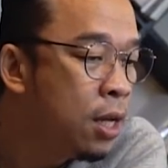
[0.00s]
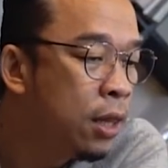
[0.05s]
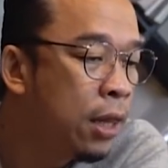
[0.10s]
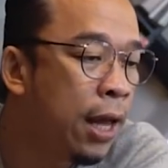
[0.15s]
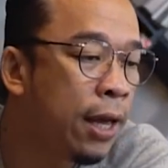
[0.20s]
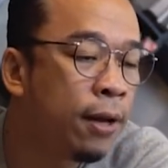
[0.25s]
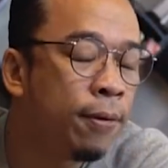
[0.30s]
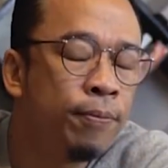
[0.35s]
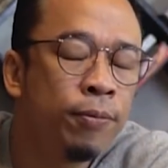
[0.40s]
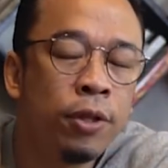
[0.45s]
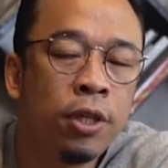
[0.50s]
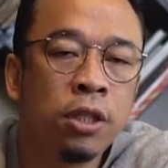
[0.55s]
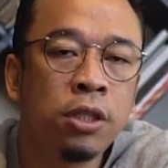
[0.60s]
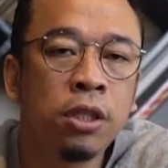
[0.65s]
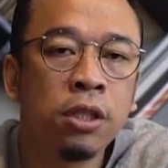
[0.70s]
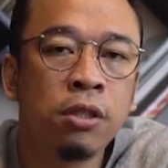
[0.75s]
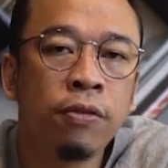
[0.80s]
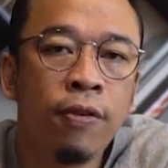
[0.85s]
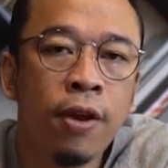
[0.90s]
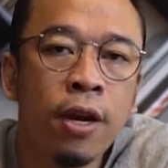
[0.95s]
Like, this
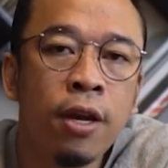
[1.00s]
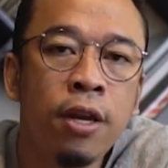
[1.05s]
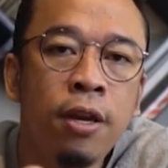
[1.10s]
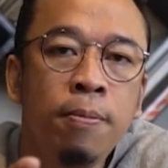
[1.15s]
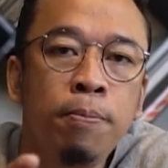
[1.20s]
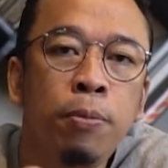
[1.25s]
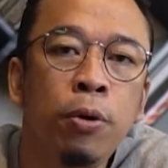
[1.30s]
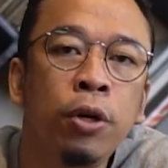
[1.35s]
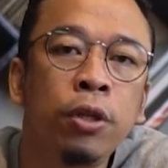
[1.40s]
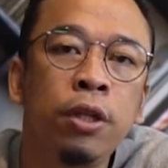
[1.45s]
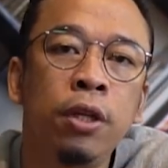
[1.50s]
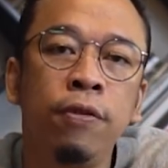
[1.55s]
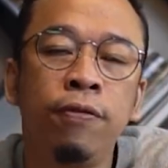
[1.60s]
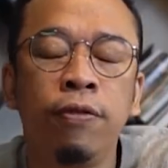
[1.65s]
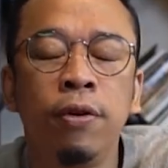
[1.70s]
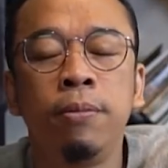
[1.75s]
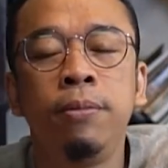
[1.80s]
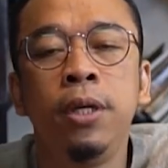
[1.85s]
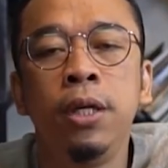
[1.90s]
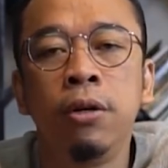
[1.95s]
is very important
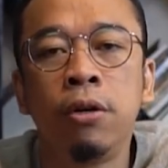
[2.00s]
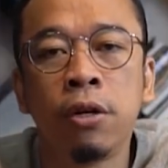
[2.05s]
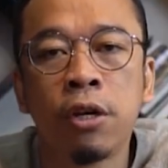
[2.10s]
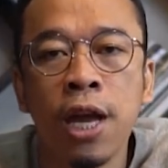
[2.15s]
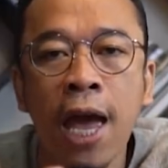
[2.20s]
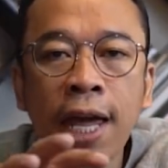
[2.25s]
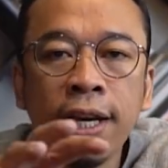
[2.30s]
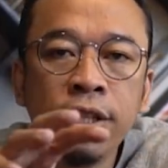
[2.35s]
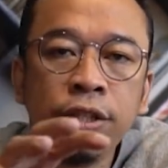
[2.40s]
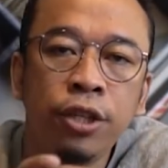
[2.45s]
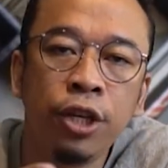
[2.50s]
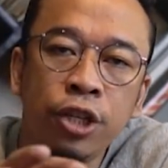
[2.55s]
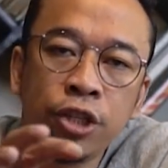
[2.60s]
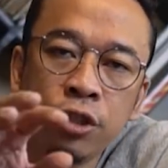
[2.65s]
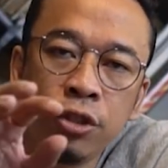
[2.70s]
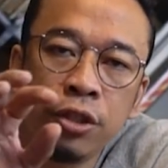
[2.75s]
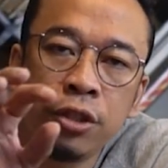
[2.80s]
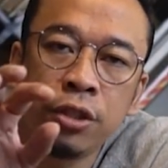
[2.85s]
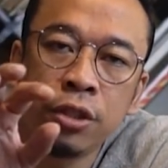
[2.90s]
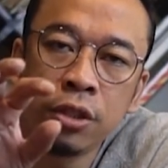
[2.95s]
for me.
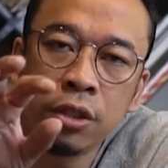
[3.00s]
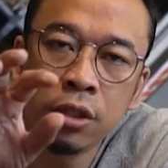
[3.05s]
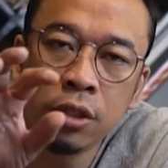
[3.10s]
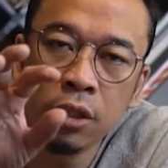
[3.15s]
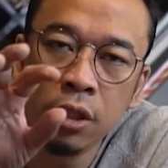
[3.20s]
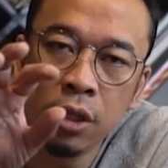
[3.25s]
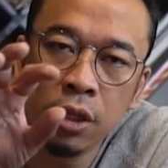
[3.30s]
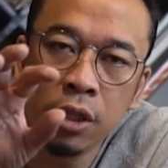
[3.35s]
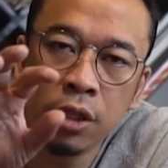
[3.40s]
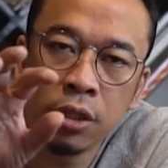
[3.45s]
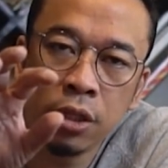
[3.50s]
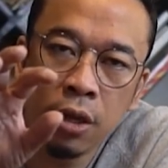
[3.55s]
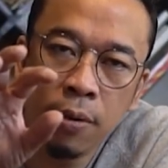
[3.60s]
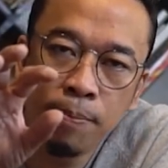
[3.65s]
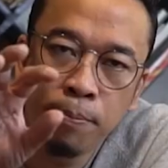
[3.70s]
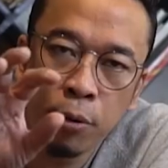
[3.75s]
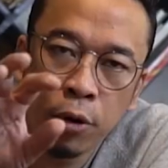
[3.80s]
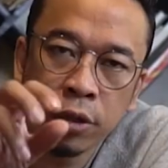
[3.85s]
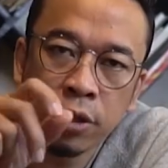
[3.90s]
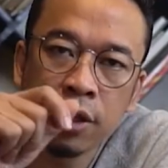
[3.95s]
Organization is
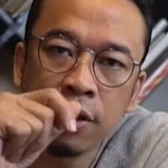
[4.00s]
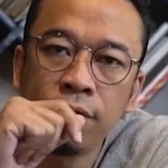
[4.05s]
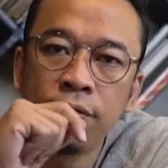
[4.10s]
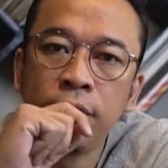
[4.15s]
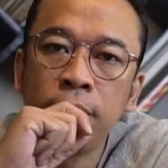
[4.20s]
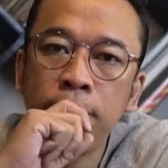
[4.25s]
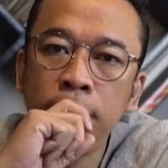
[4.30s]
important for